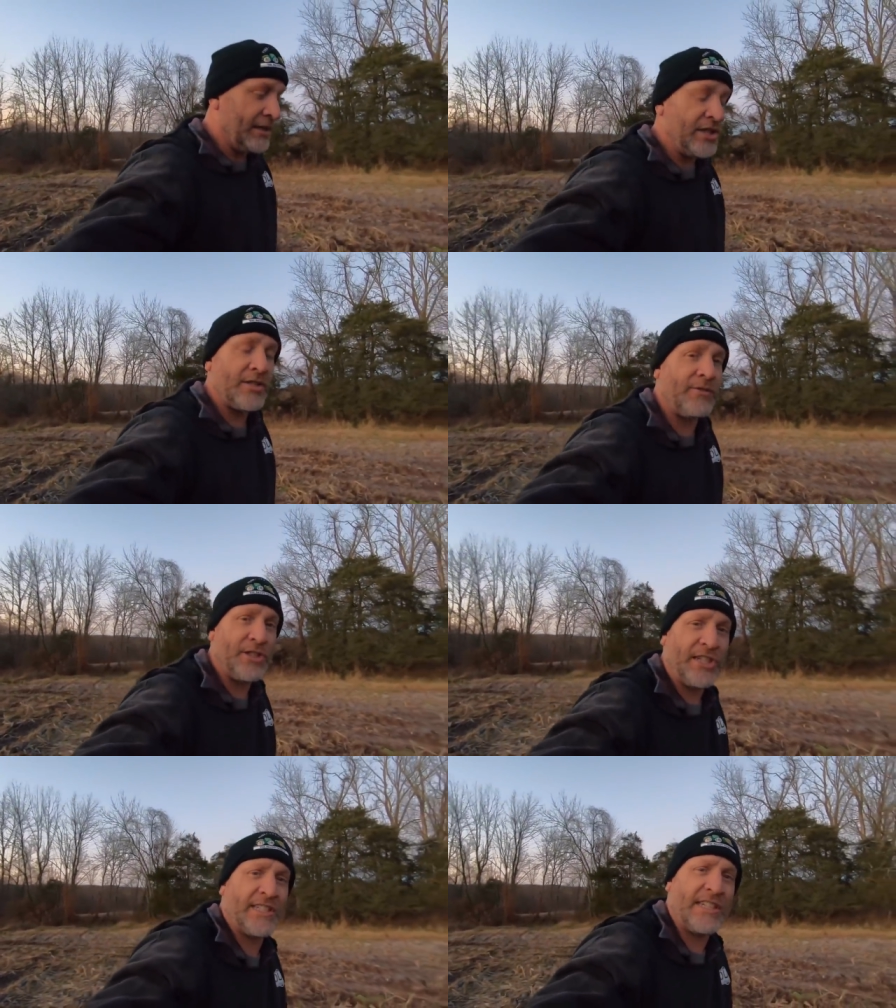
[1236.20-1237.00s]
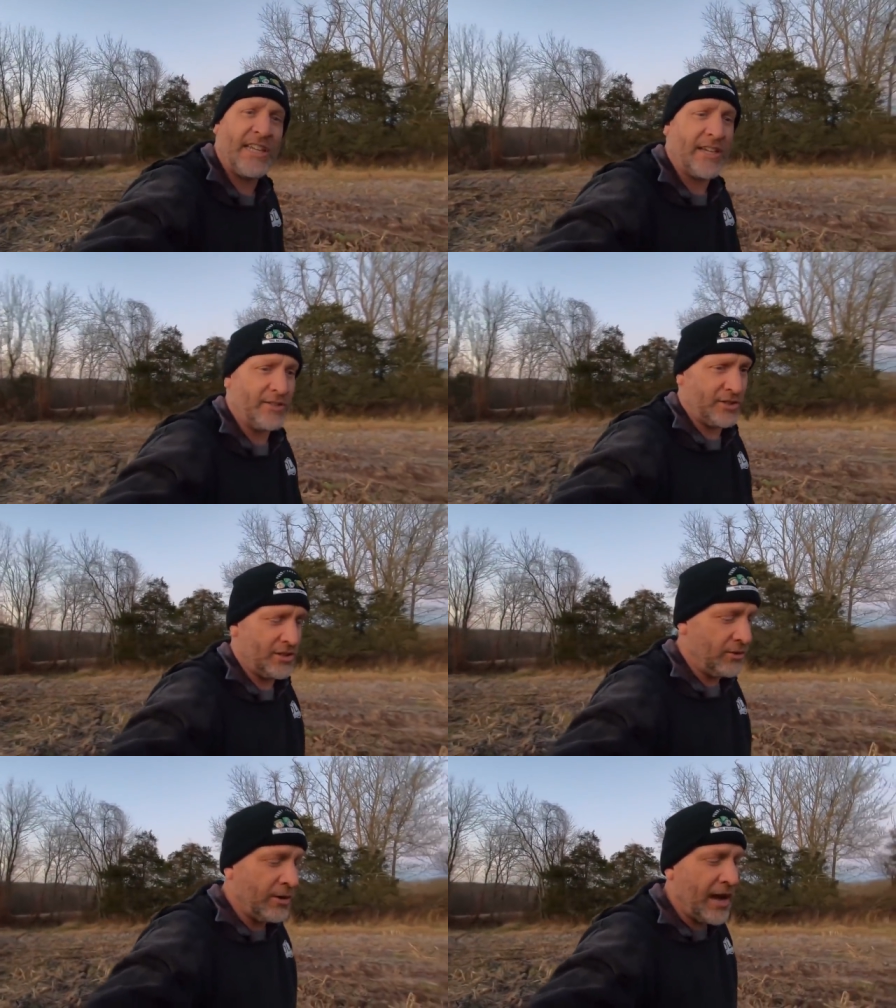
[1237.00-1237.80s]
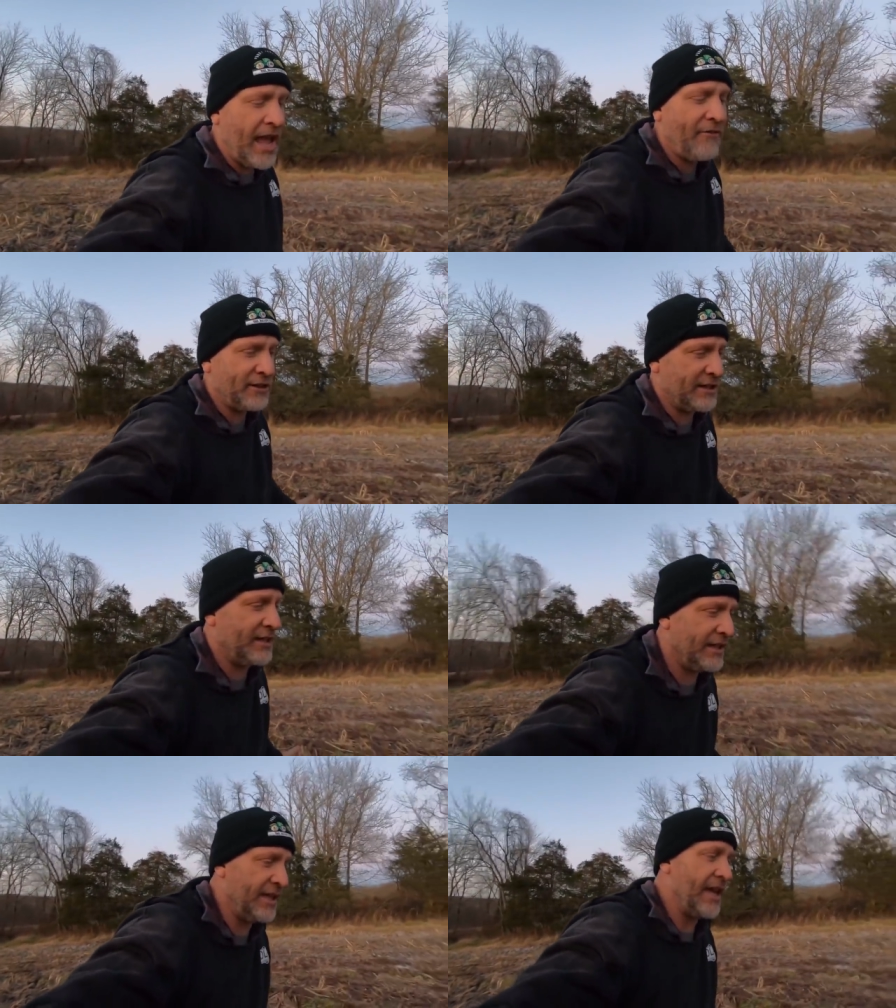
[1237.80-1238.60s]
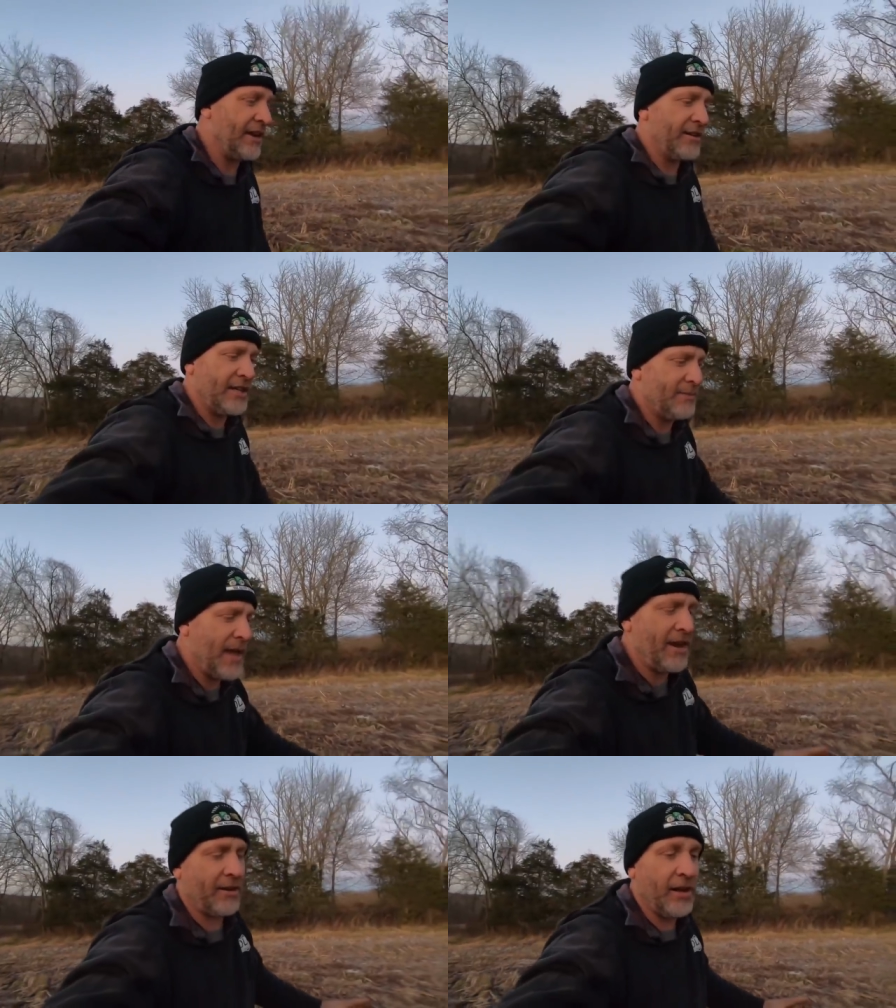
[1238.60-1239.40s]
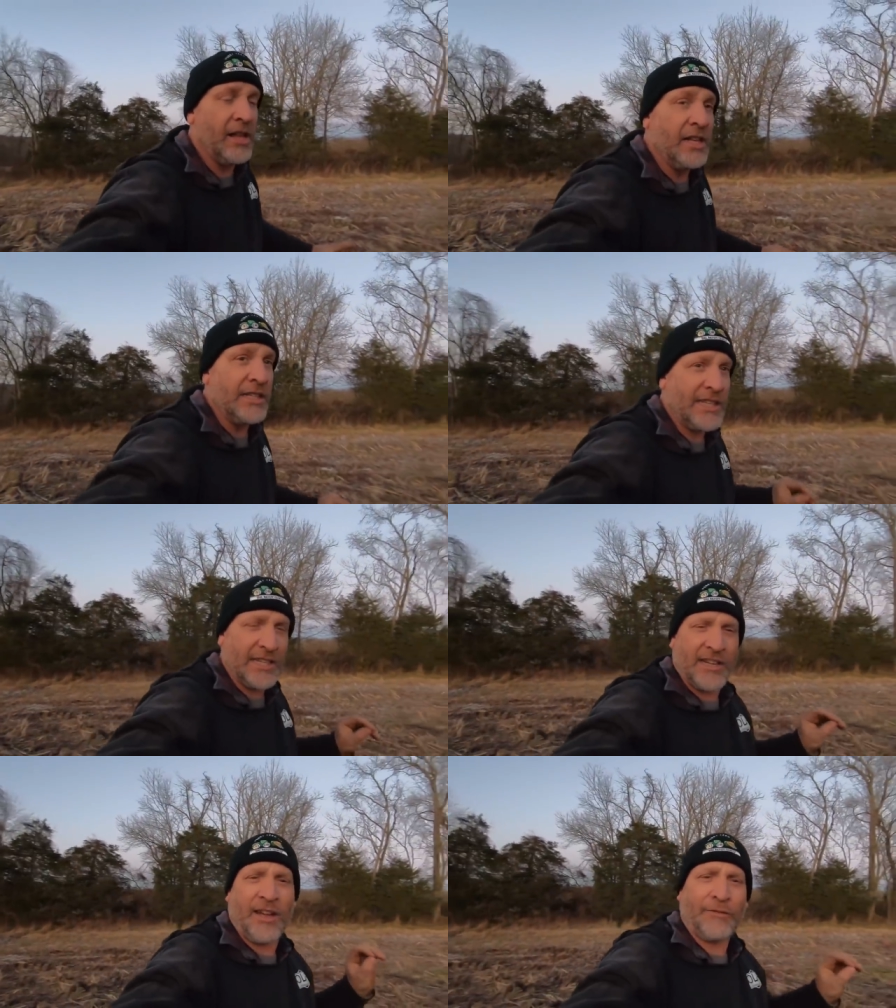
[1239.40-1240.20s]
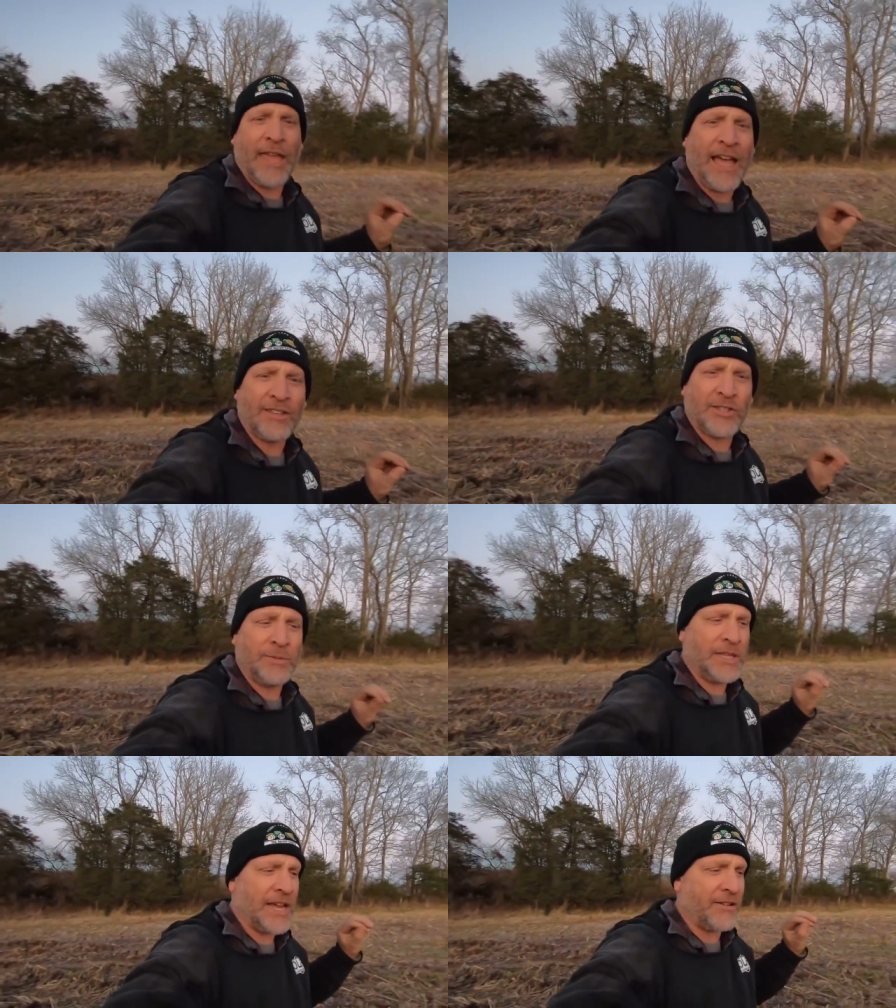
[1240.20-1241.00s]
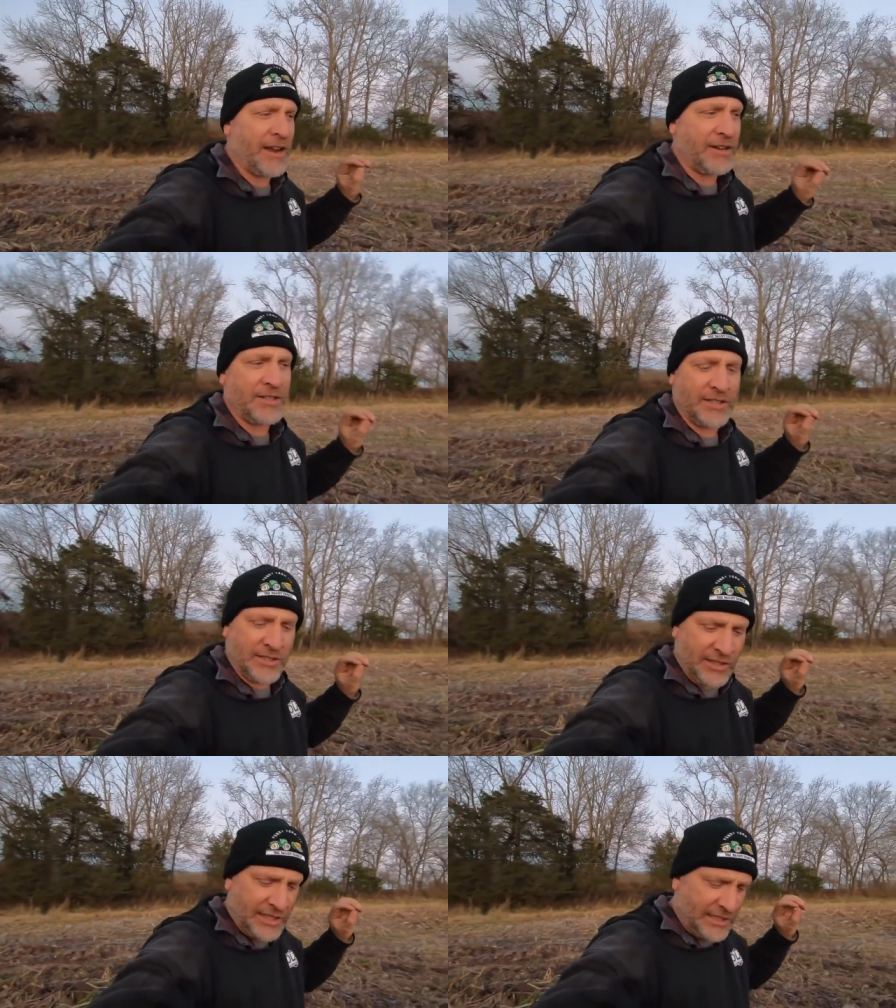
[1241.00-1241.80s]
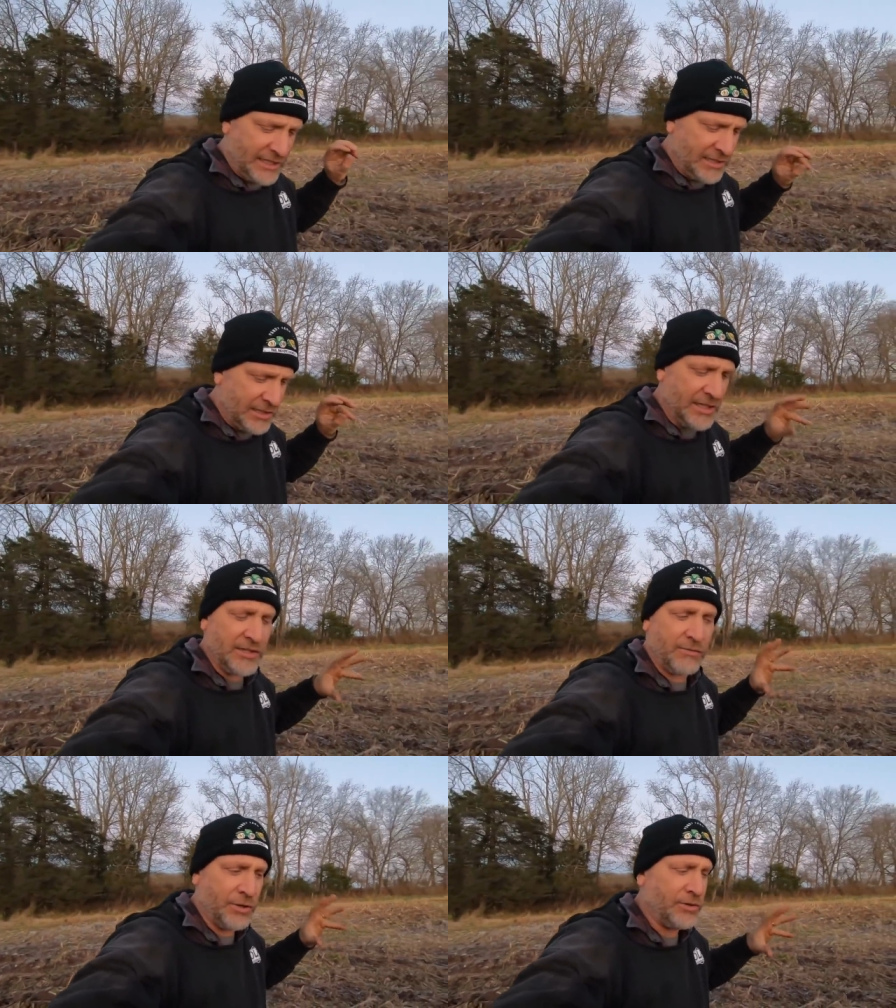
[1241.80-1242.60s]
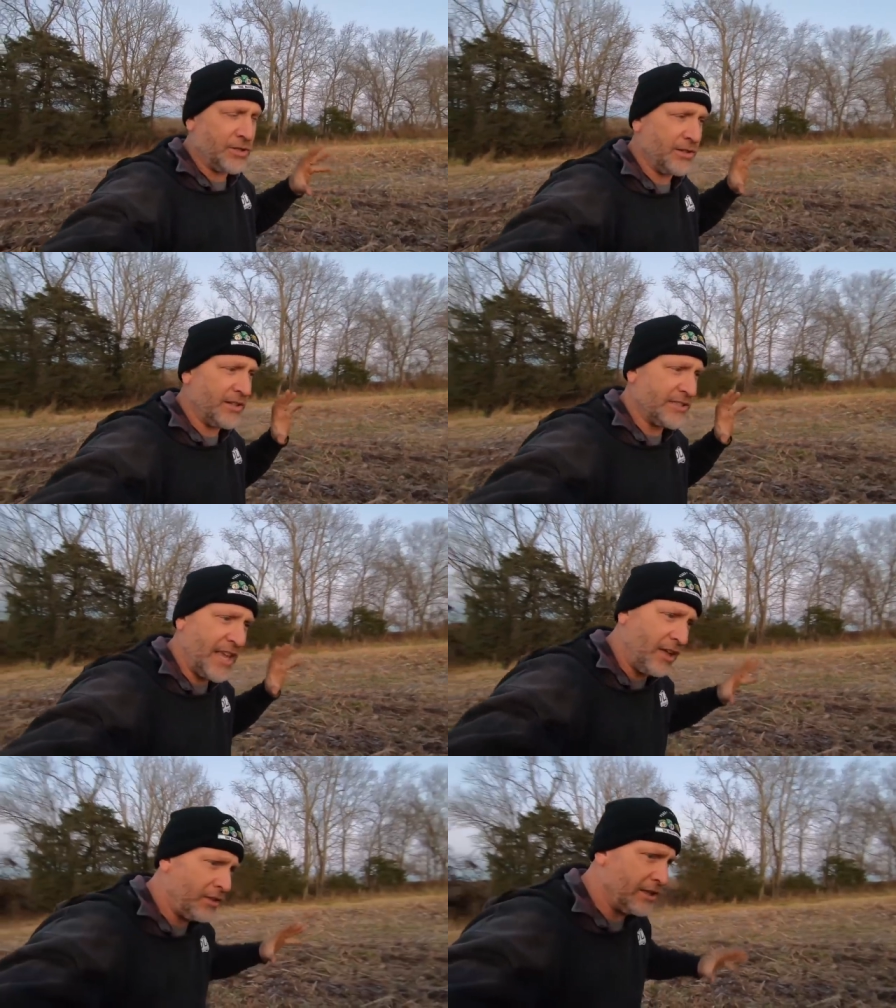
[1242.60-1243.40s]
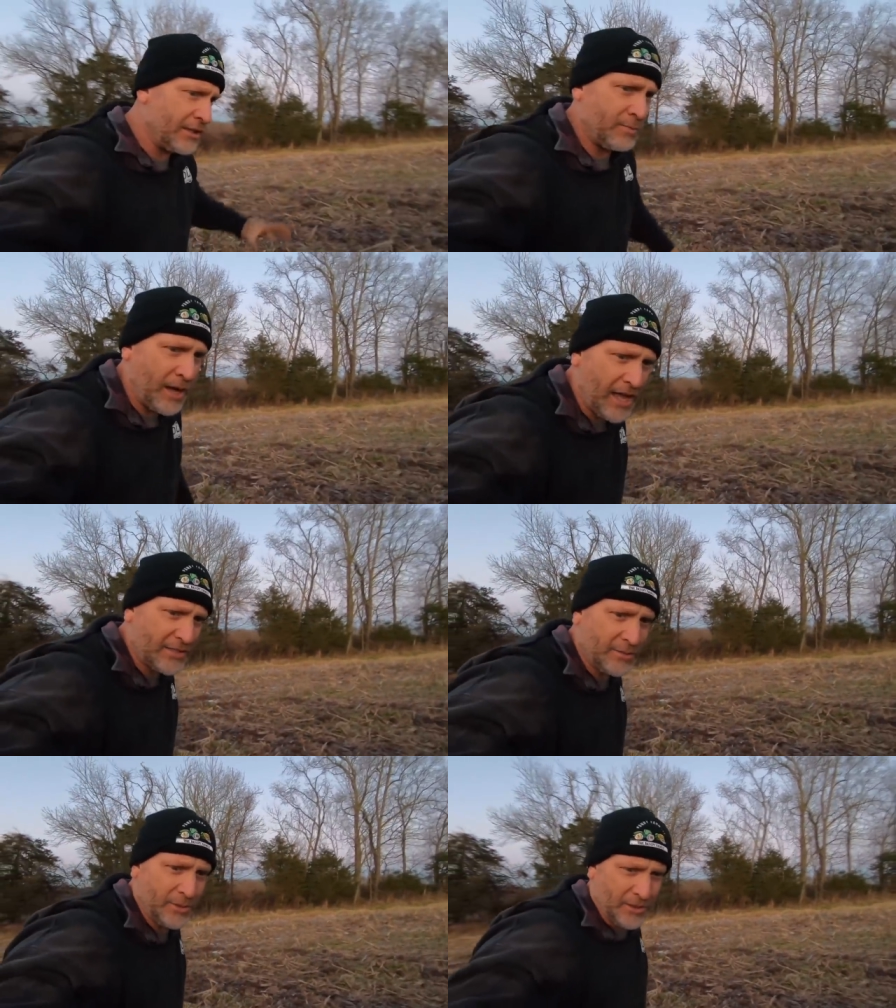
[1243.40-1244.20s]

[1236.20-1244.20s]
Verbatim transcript: Just for shits and giggles. Or a half a ton to the acre, doesn't matter. Get enough calcium in that ground to, so that these, these roots are as healthy as possible.